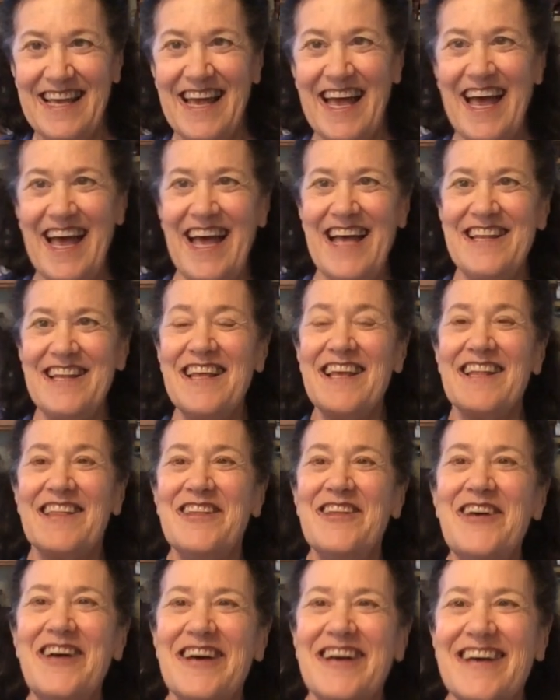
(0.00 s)
And
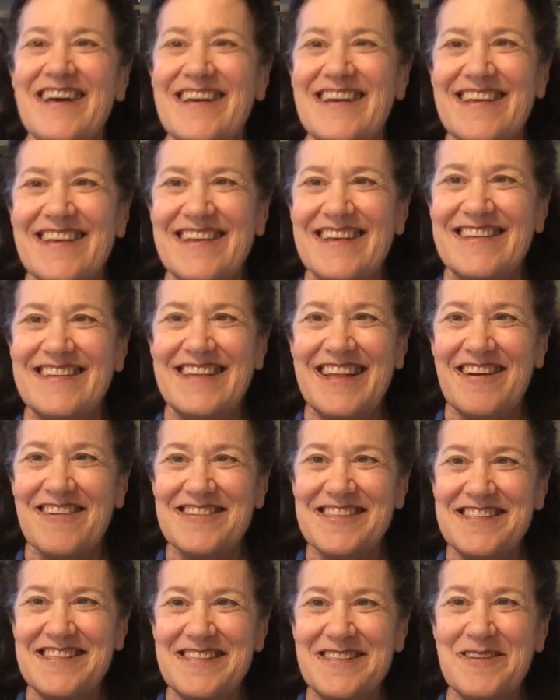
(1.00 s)
look, there's
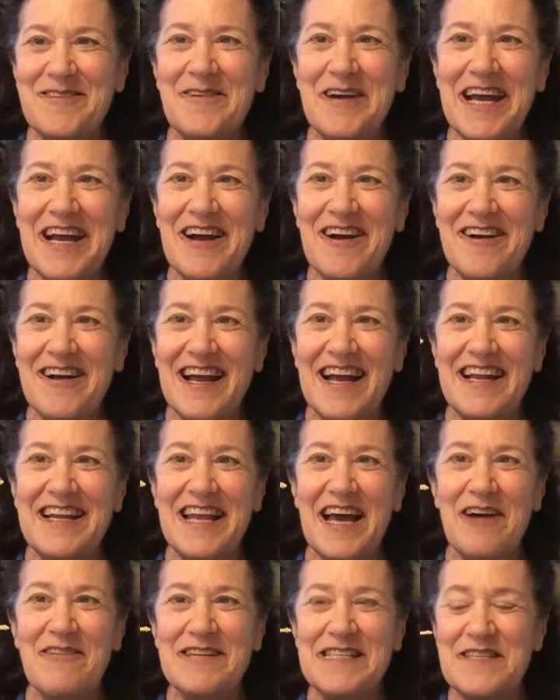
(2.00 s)
the square, and
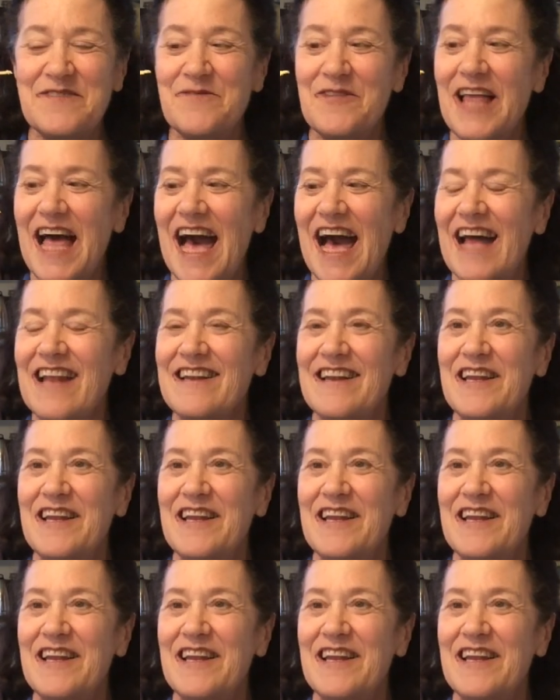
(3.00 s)
now it's flat.